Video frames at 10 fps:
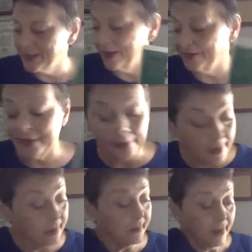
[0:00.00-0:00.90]
and I thought,
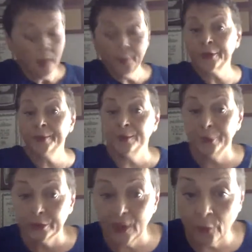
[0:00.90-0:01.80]
I'll put them in a
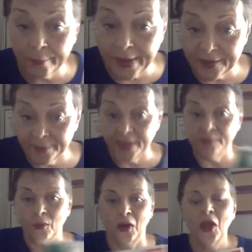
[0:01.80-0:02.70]
book. They won't bother me
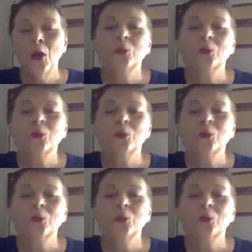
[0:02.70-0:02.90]
anymore.